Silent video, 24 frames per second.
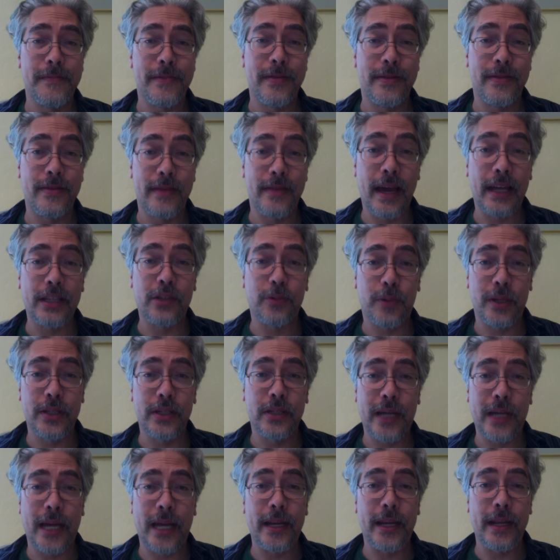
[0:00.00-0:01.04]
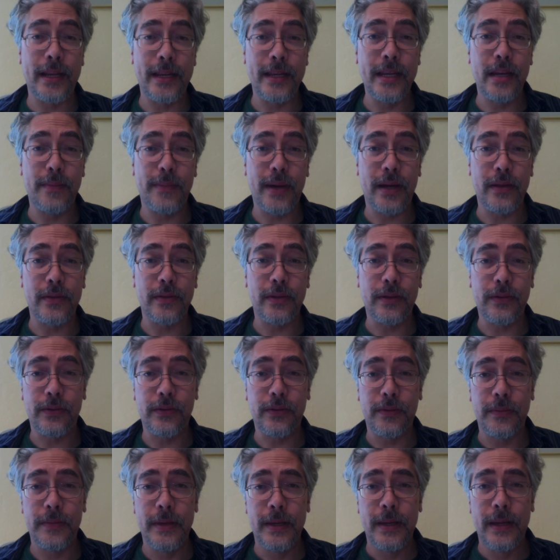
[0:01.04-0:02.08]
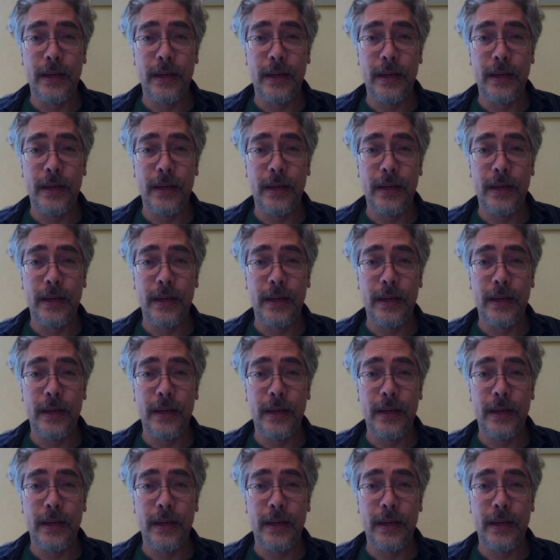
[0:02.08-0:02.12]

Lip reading: That's what's kind of neat about this.